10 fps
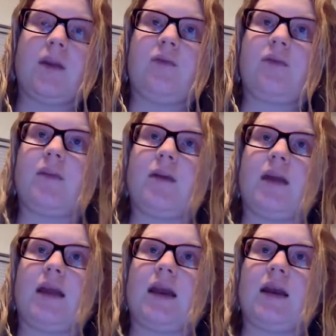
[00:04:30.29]
I mean, if
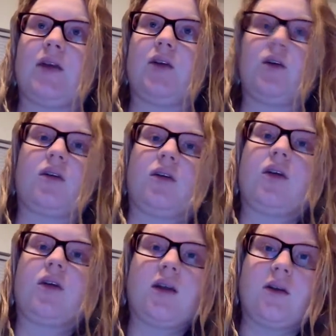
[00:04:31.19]
somebody can't
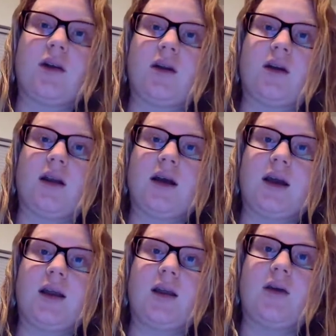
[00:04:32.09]
cook, you can learn it
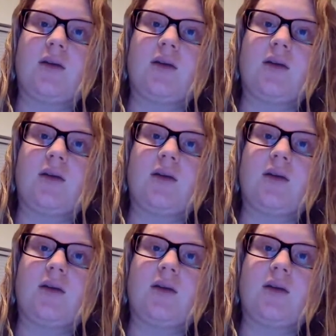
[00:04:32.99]
online.